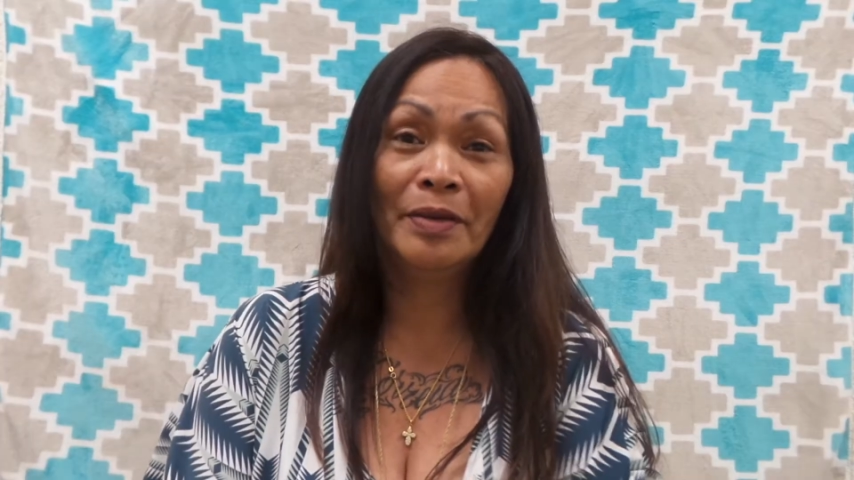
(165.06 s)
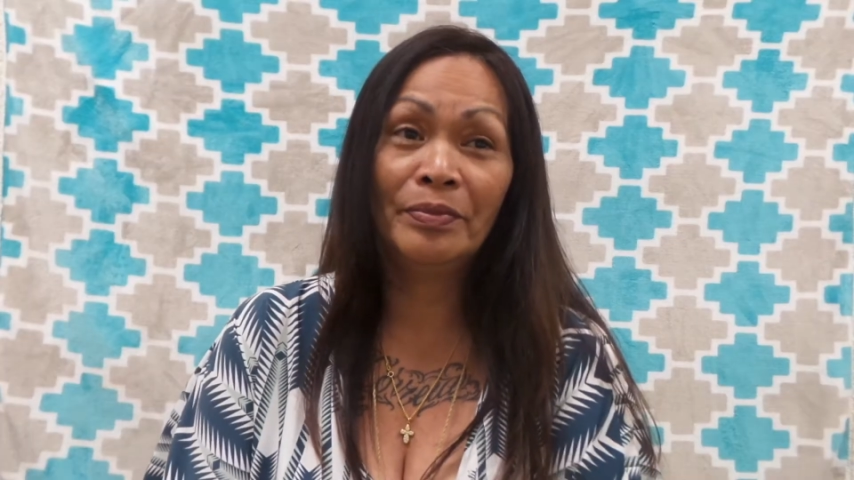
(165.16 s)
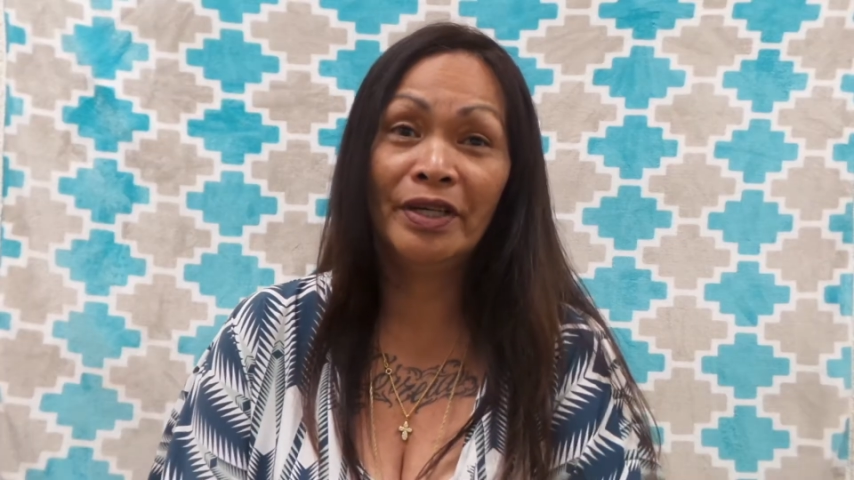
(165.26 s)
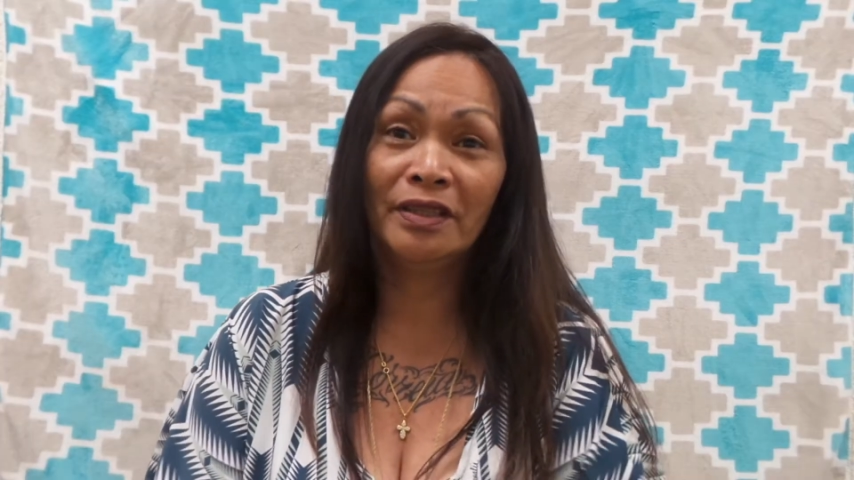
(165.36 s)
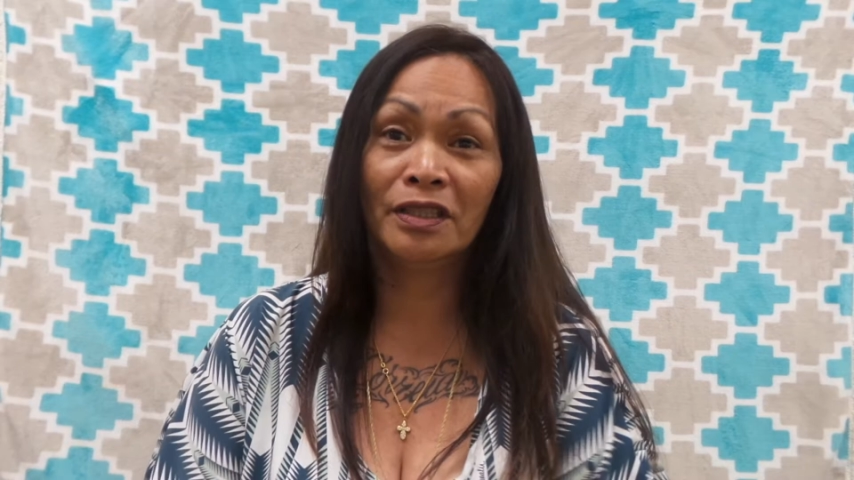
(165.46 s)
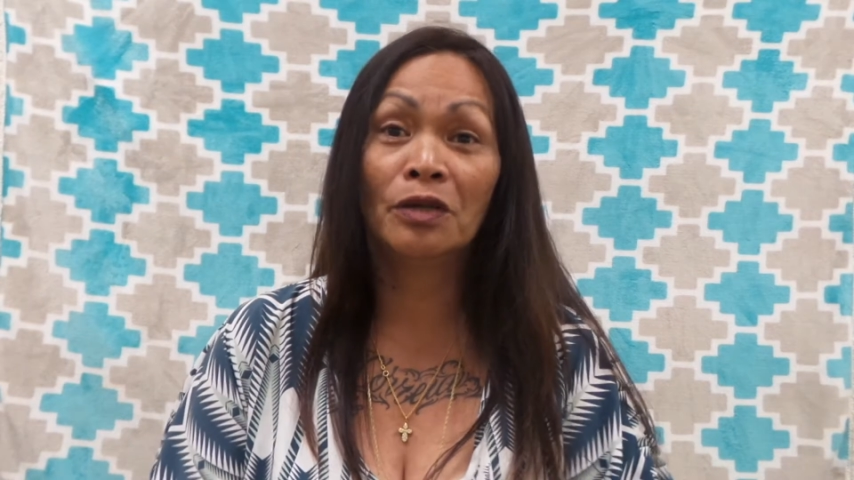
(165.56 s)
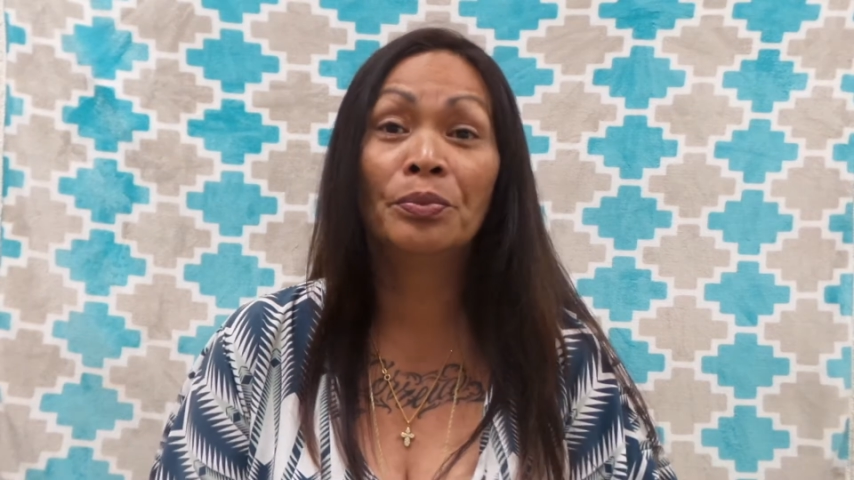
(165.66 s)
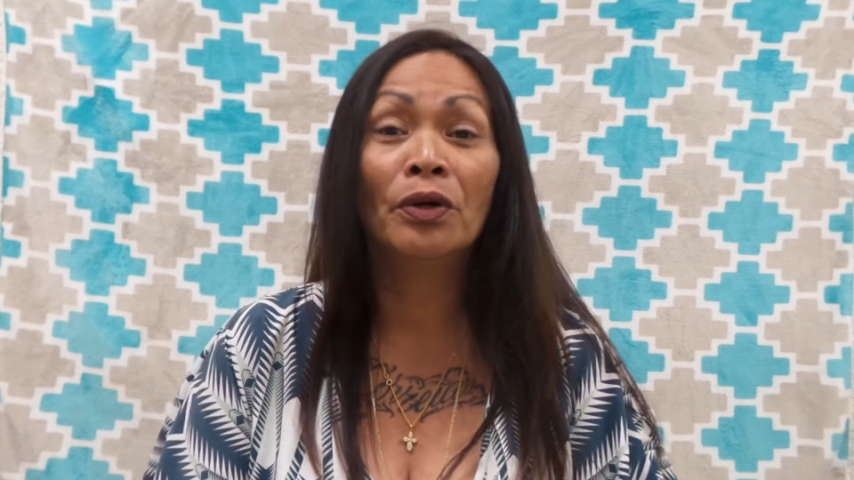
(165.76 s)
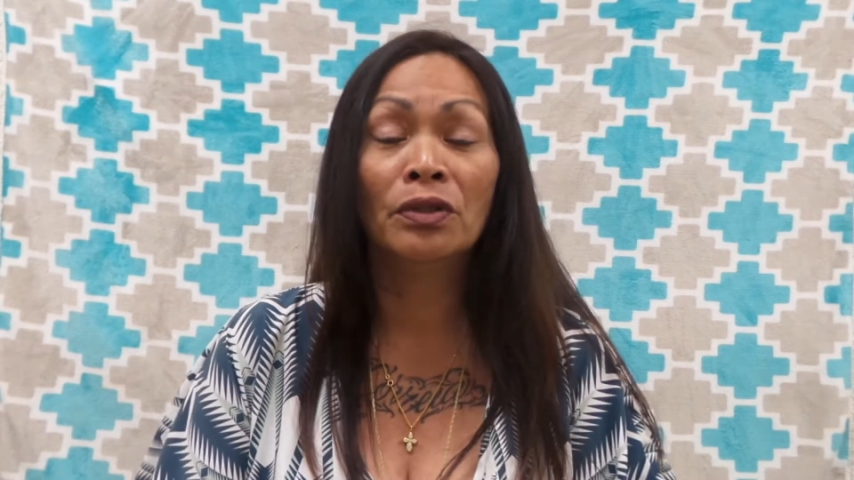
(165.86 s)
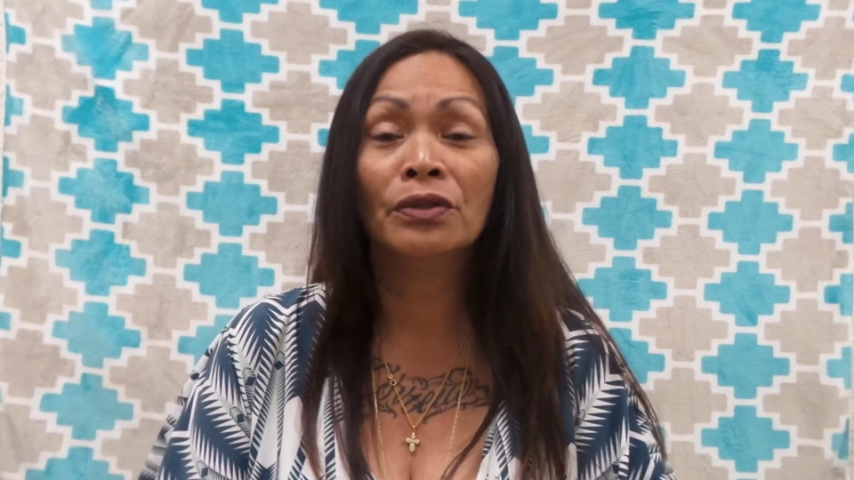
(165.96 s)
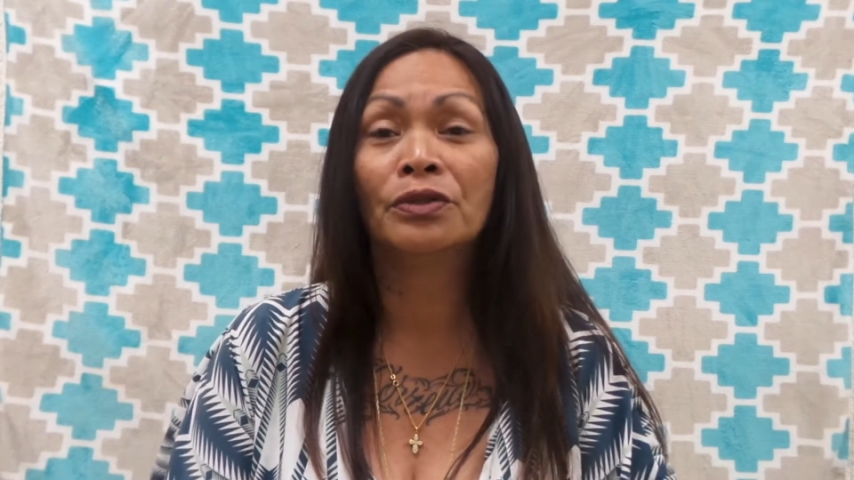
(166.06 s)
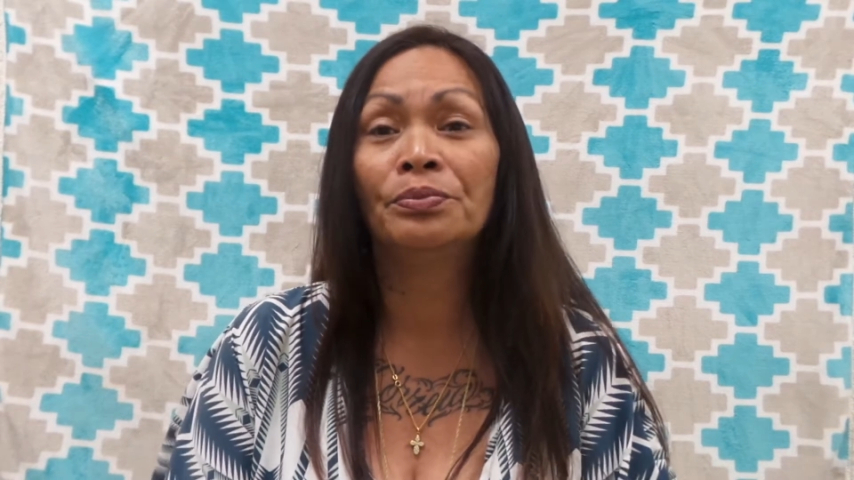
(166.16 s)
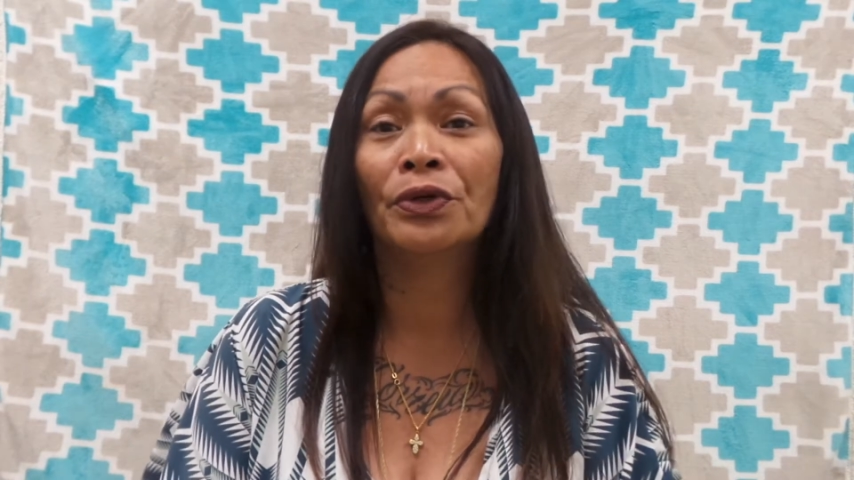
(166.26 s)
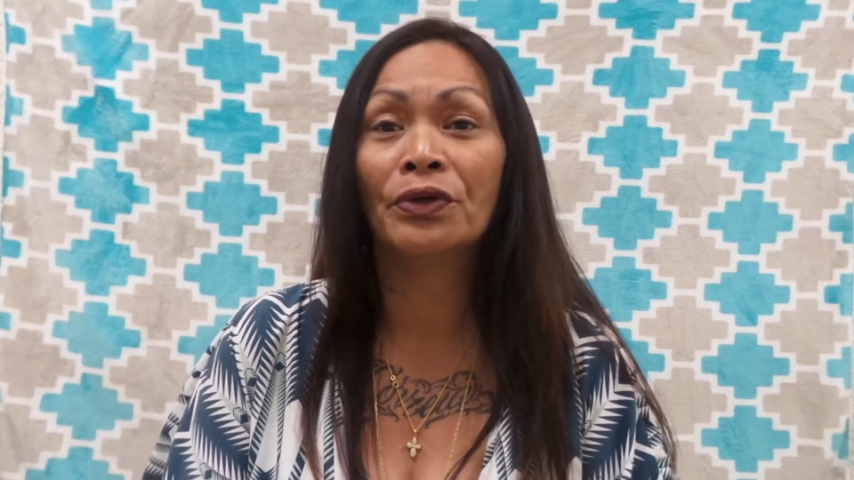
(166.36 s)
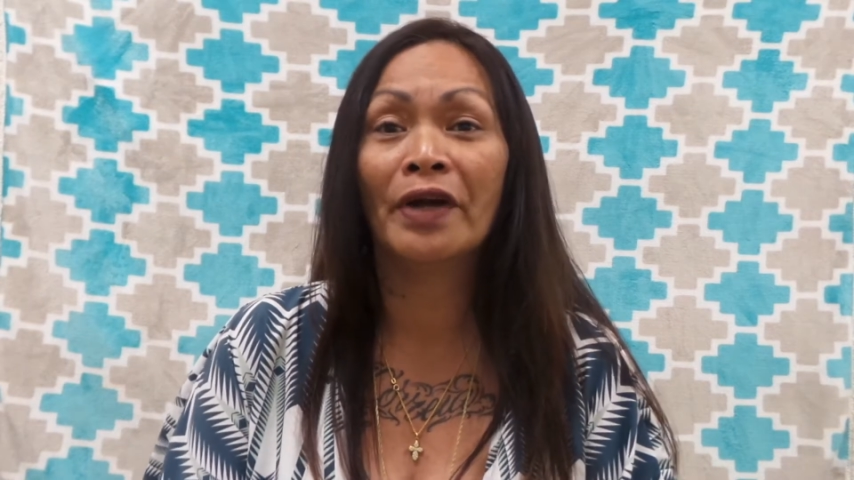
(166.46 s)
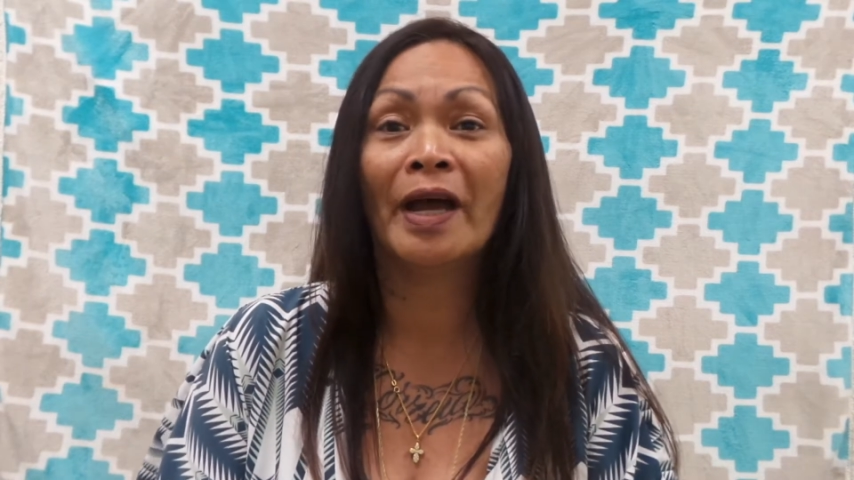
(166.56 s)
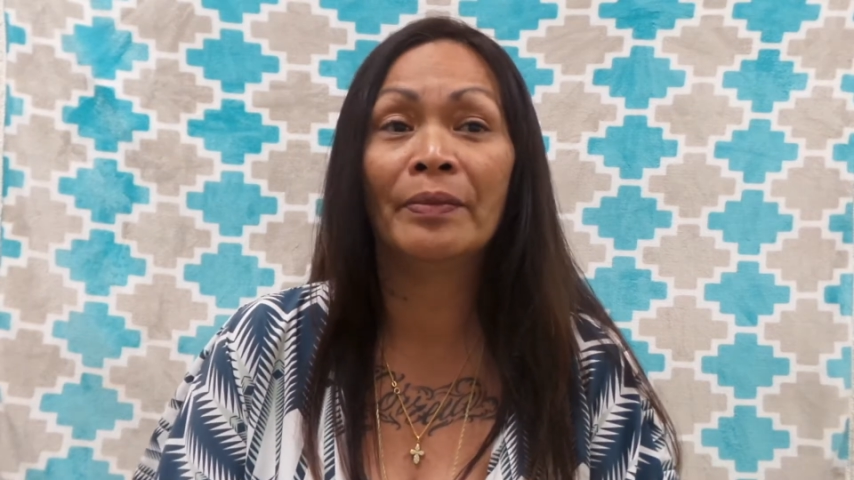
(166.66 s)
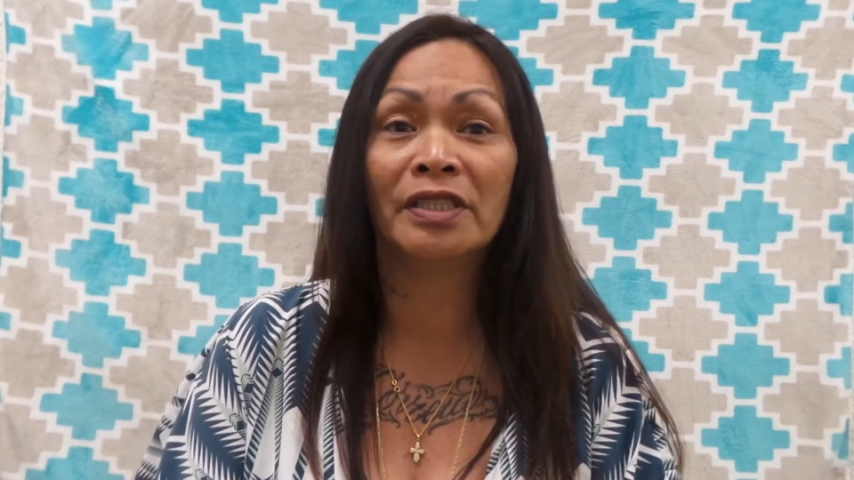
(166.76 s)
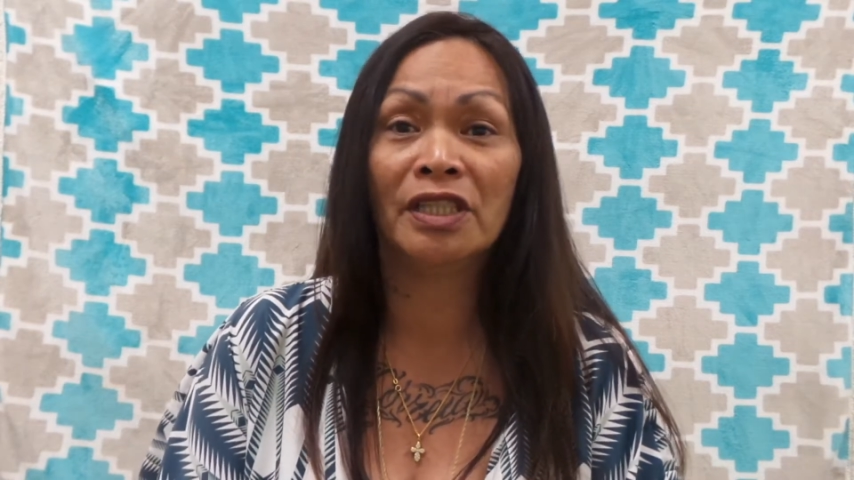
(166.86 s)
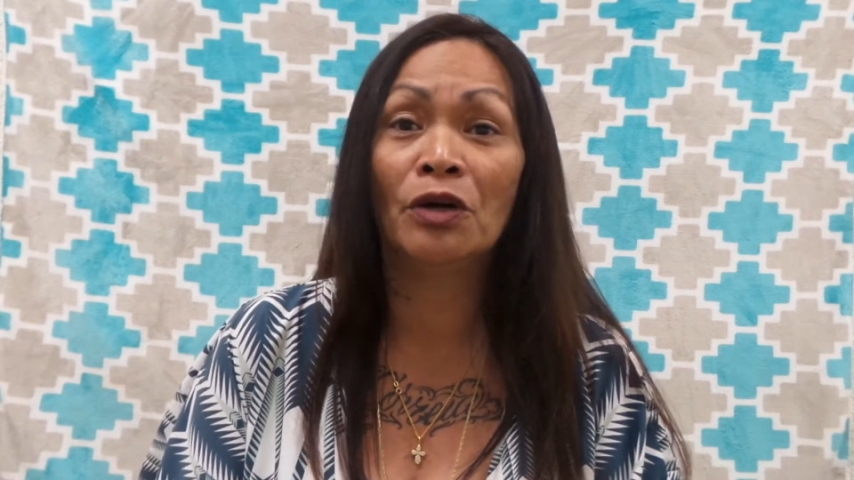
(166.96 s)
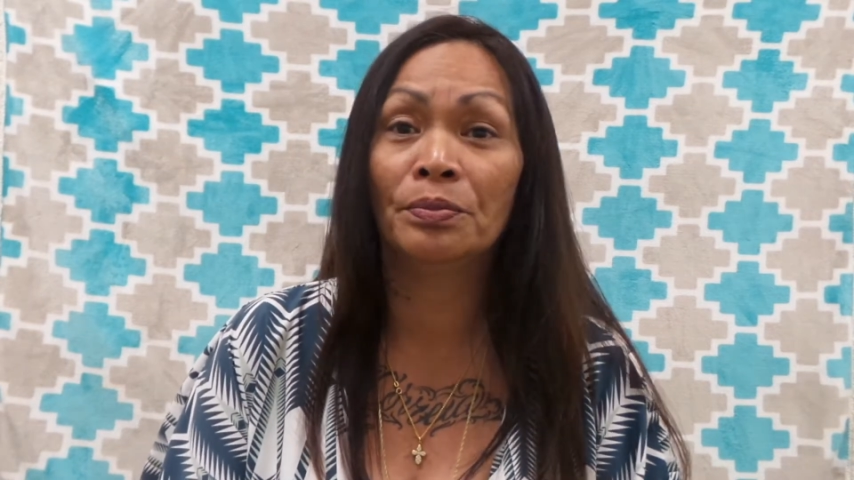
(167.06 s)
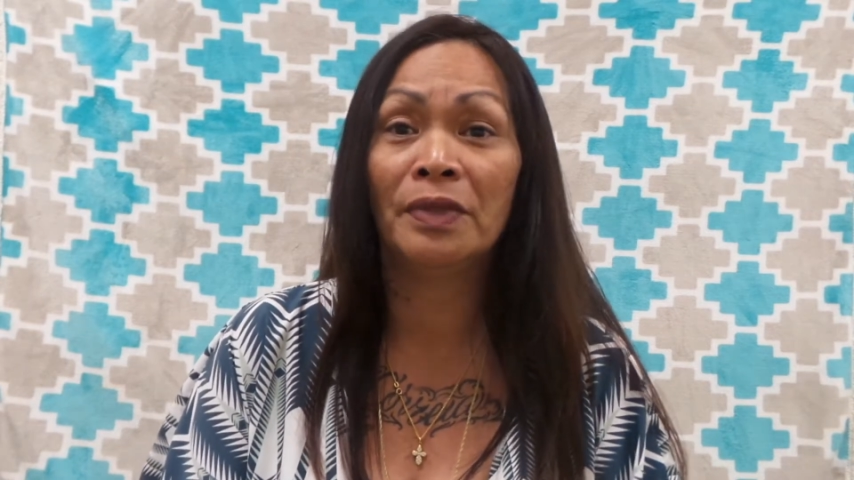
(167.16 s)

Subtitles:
But the Kapo'oloko program has helped